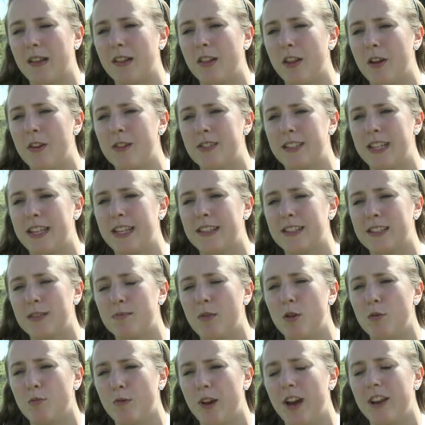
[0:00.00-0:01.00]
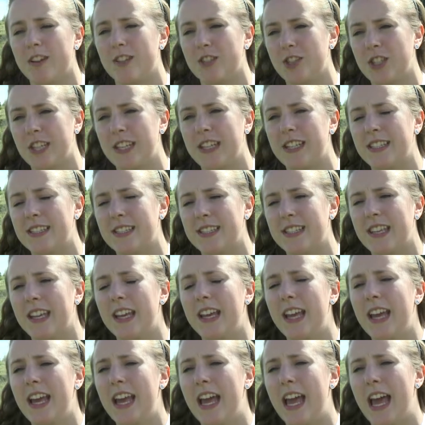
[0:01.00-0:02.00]
closing small branches,
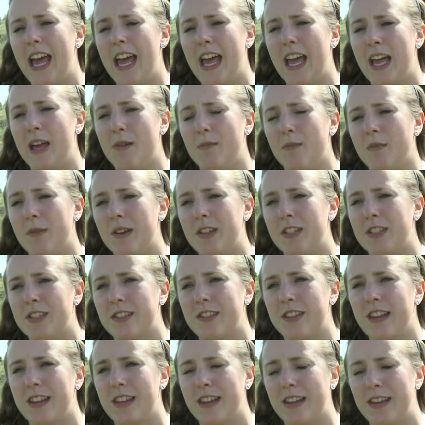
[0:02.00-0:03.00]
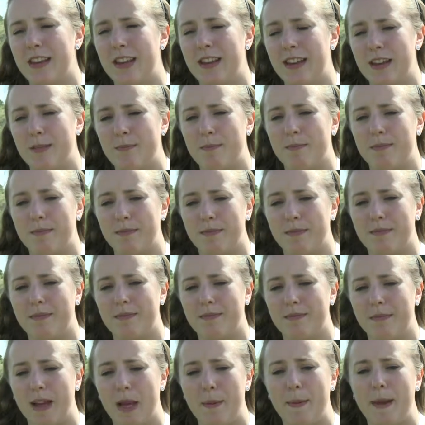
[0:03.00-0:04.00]
which in
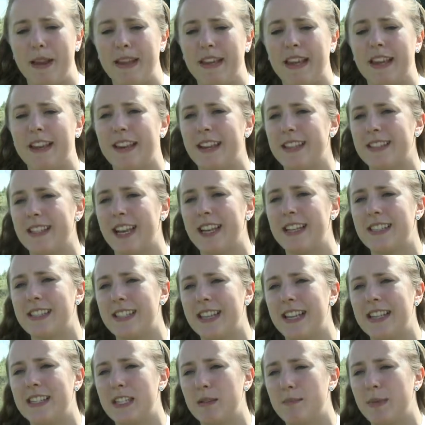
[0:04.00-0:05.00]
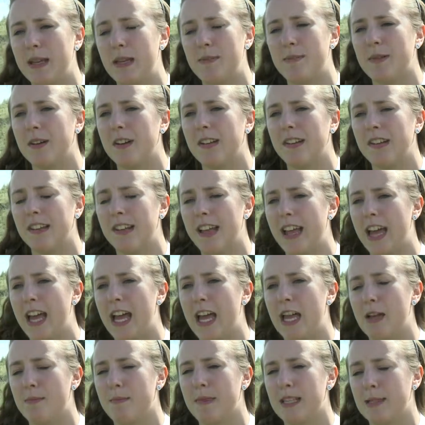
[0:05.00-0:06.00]
my opinion is isolating people,
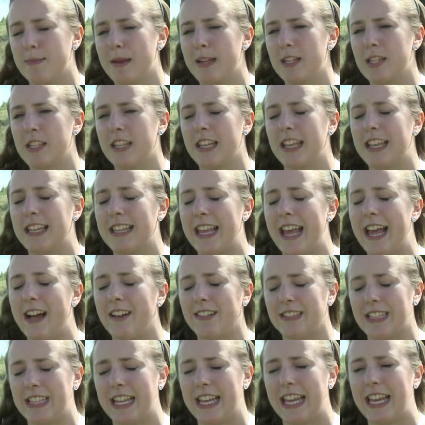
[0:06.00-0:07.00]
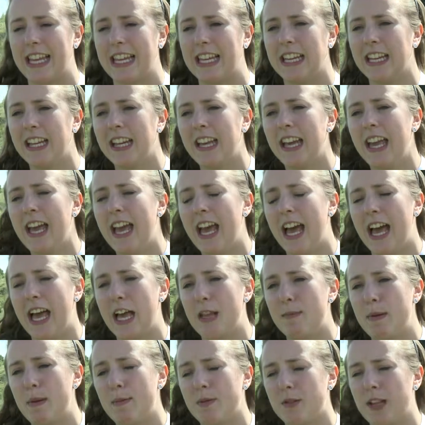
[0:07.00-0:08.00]
especially the elderly
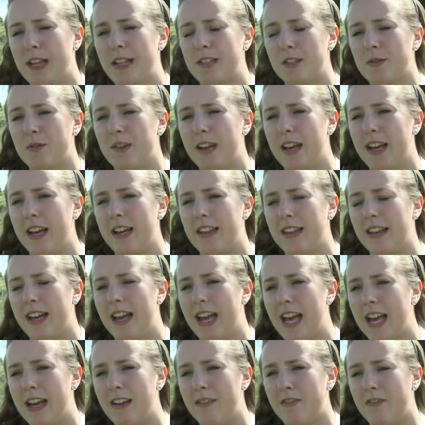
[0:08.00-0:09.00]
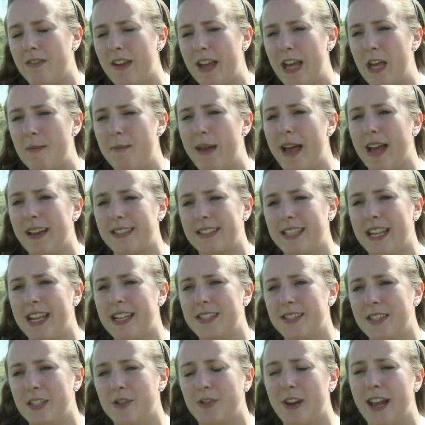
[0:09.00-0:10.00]
and people that don't either have
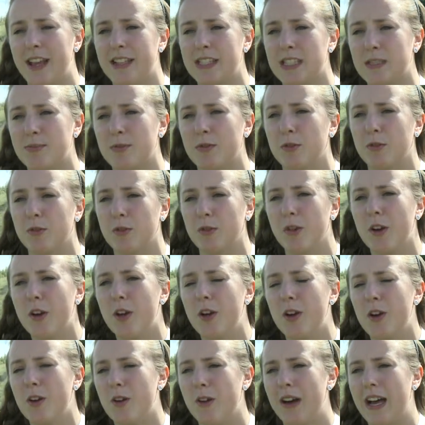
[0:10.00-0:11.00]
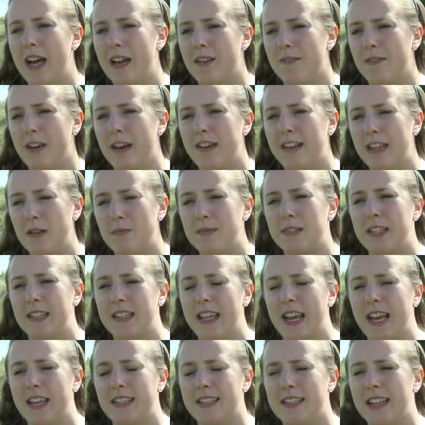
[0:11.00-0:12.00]
access to transport or have very
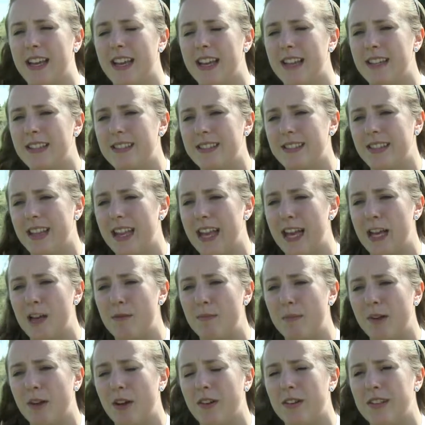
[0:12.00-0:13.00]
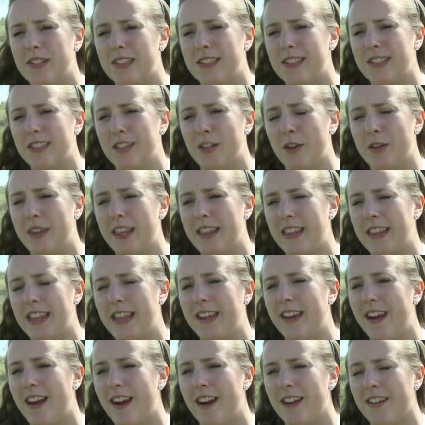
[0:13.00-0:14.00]
limited access, because you know that they
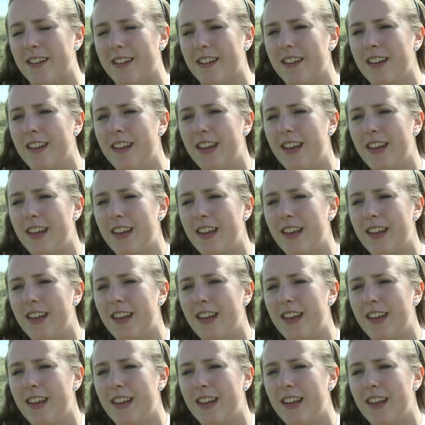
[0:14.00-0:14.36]
can't,